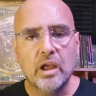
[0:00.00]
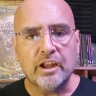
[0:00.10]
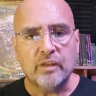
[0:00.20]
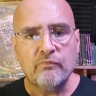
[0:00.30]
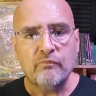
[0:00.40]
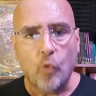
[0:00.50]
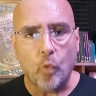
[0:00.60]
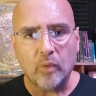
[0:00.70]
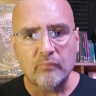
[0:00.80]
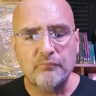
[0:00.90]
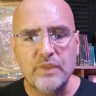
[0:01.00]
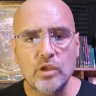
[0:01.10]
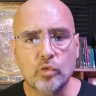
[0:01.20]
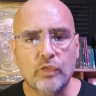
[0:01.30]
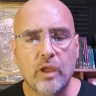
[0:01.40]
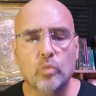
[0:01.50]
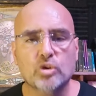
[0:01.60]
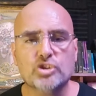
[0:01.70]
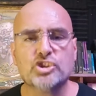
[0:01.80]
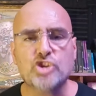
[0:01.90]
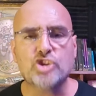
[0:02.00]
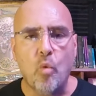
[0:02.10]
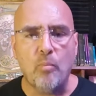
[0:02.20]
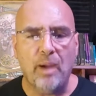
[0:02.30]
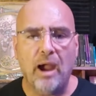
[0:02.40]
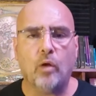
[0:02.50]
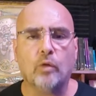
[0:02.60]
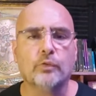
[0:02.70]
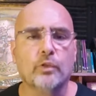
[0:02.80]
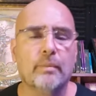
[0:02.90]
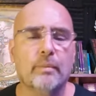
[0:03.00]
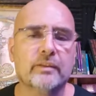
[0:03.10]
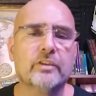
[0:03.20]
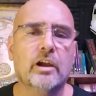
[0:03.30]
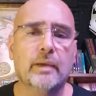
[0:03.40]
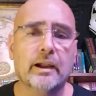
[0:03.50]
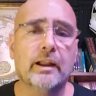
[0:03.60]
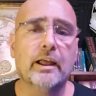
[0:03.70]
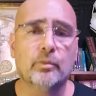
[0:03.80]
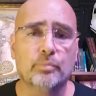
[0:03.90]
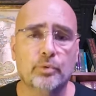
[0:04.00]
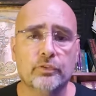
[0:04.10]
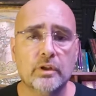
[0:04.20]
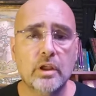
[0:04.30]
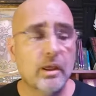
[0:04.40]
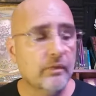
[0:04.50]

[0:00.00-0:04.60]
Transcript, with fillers: an informed field that was so powerful that by the time I got out of prison,